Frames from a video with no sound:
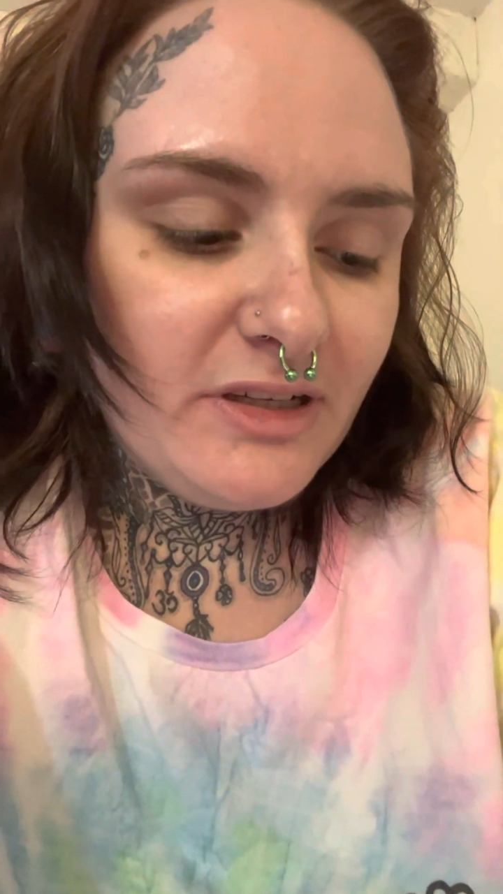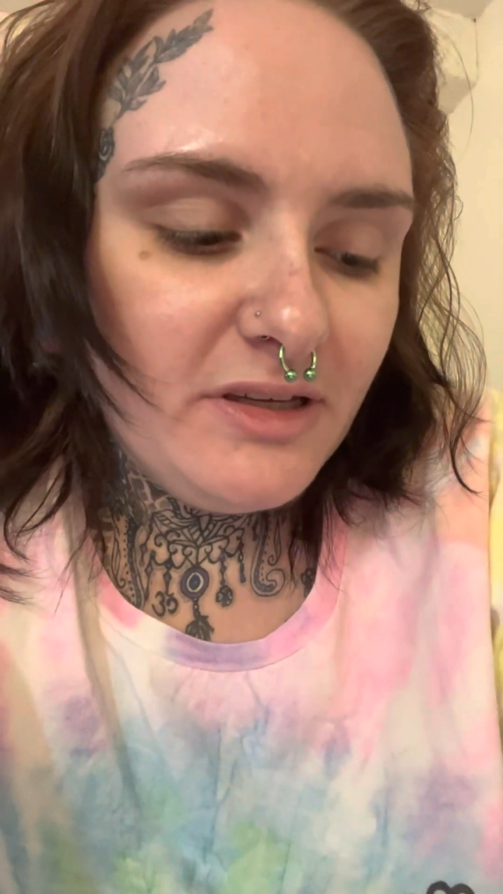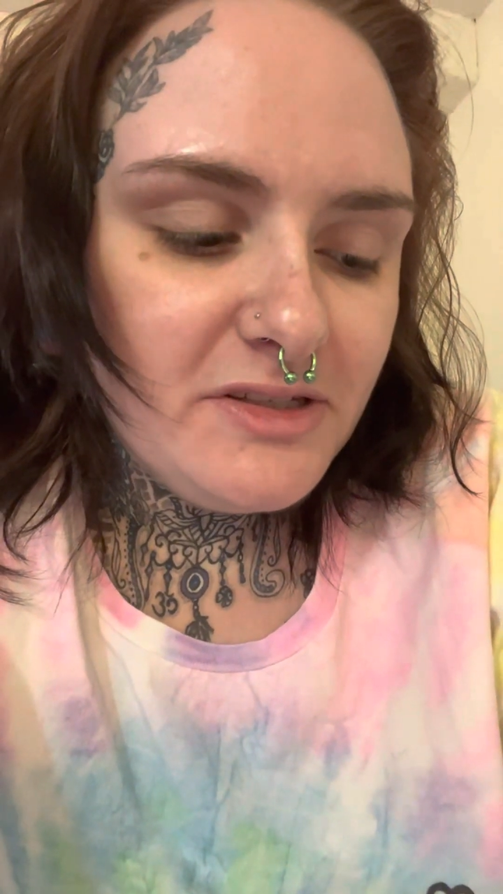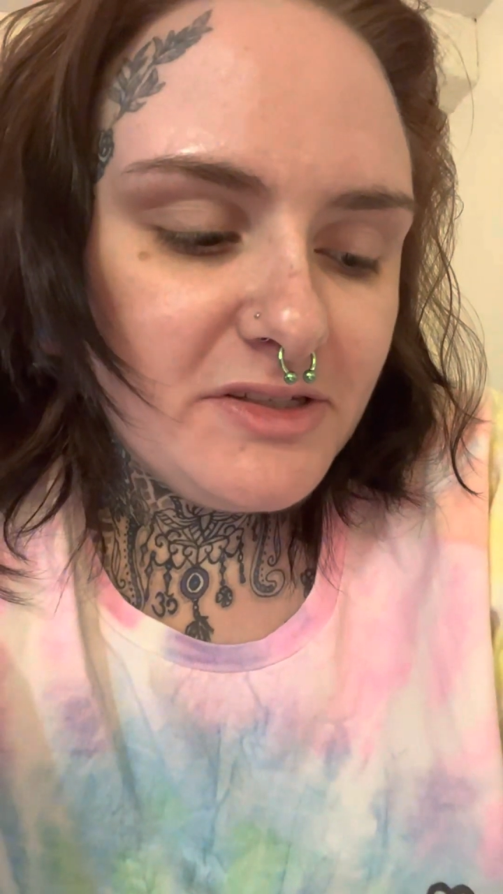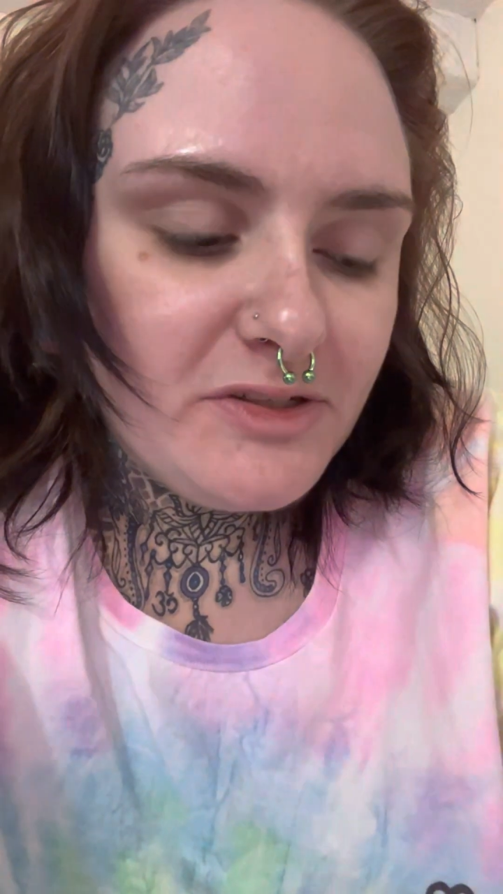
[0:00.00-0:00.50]

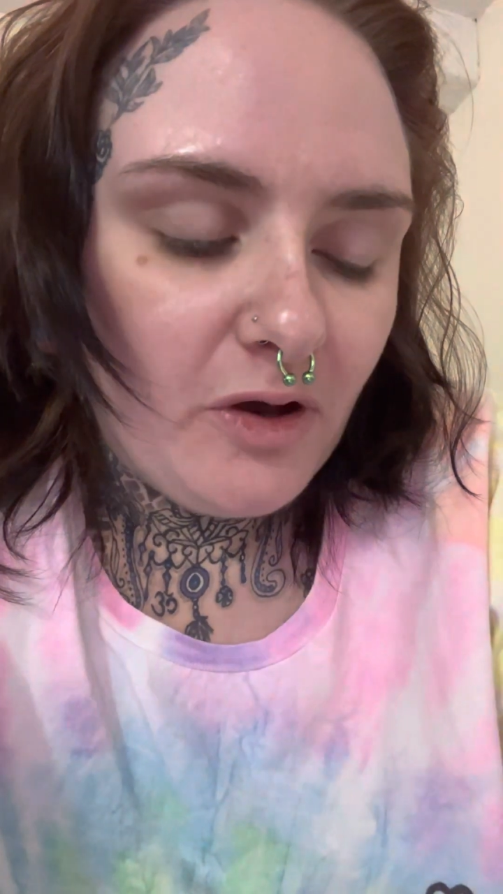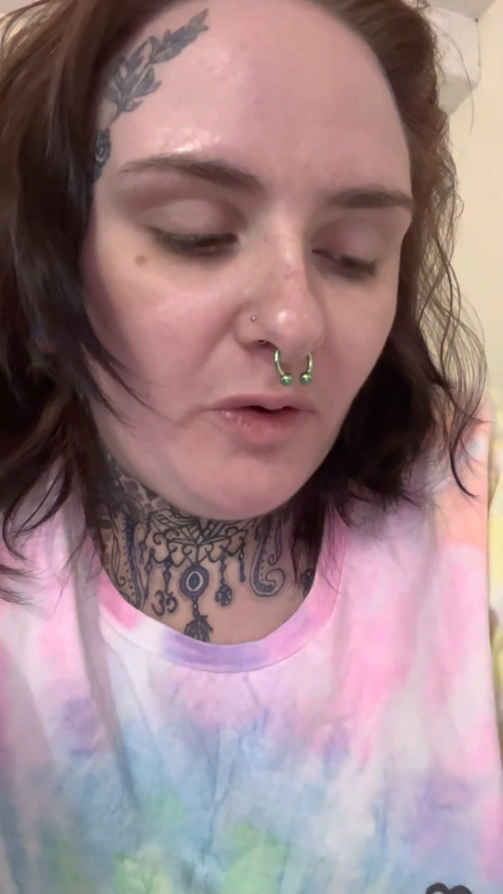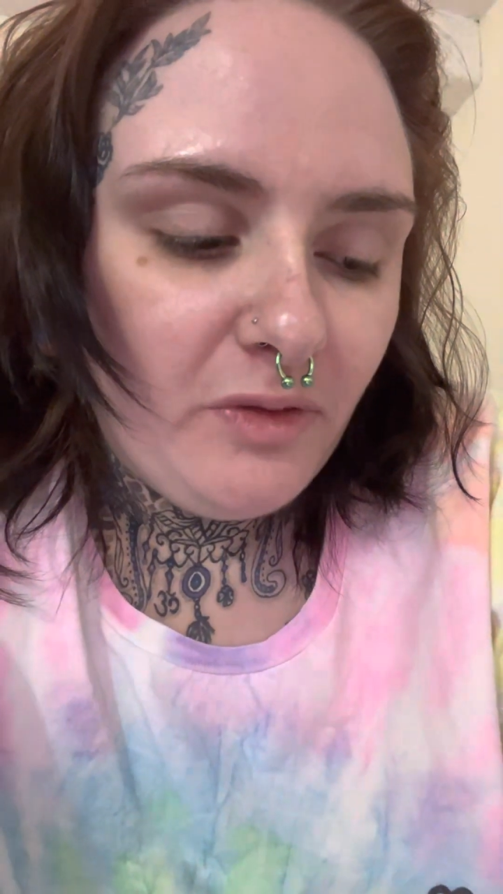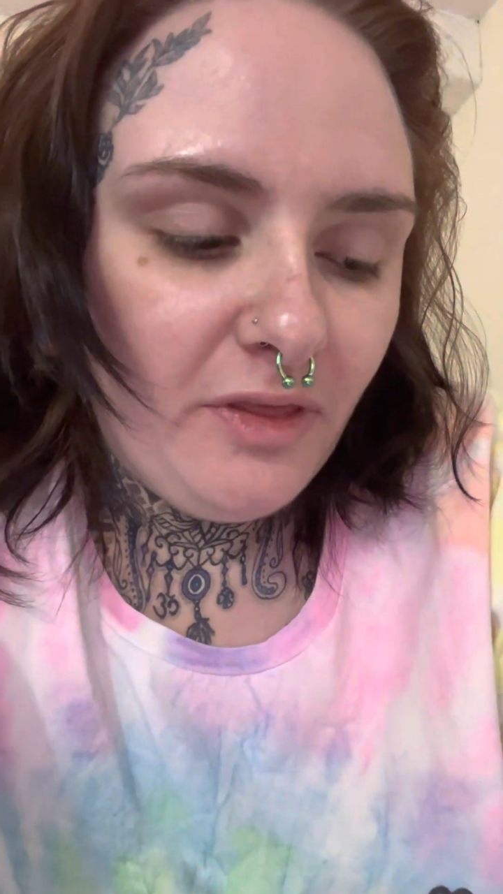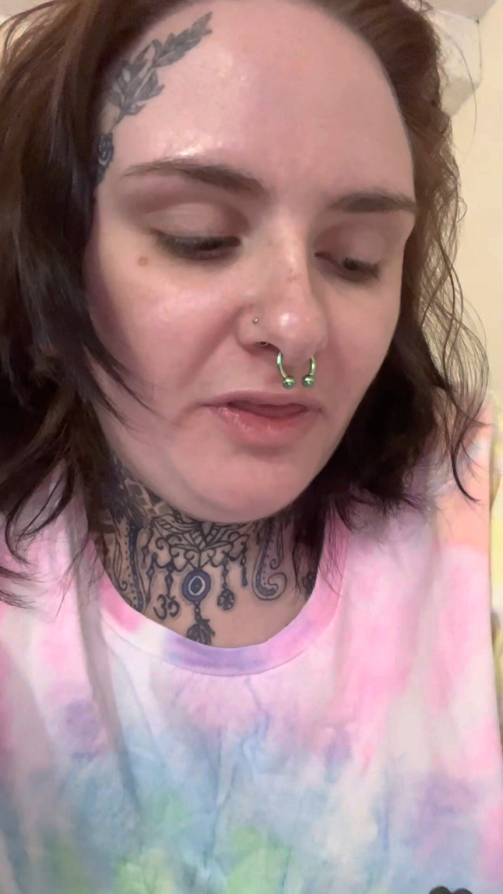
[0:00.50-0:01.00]

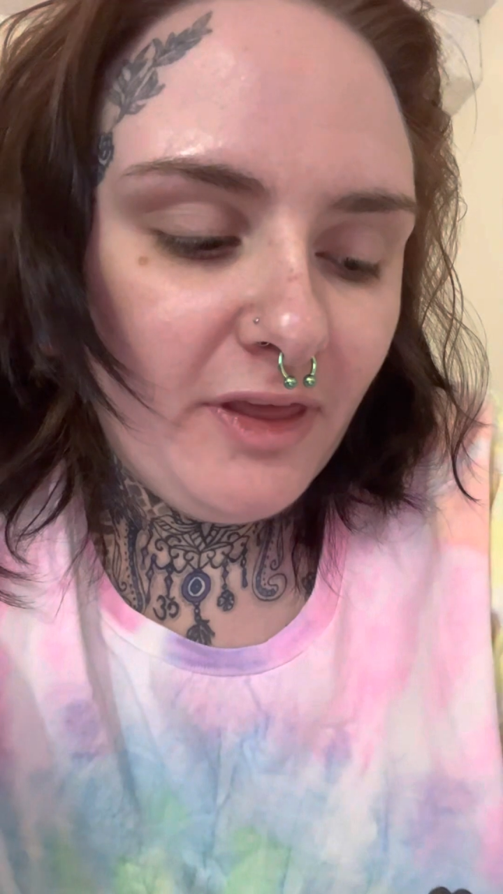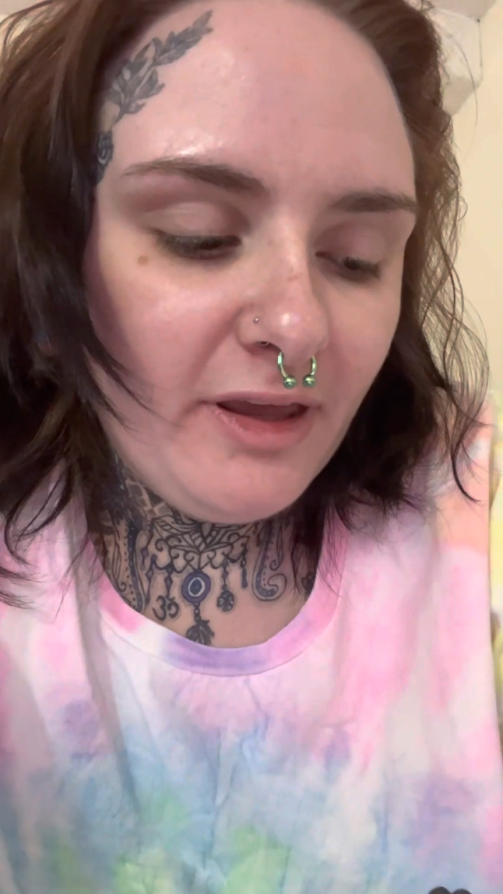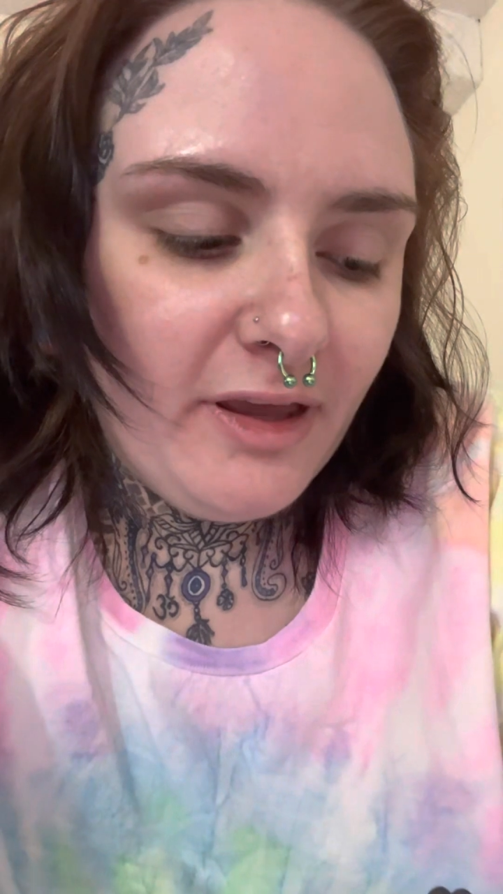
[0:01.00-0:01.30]
So the thing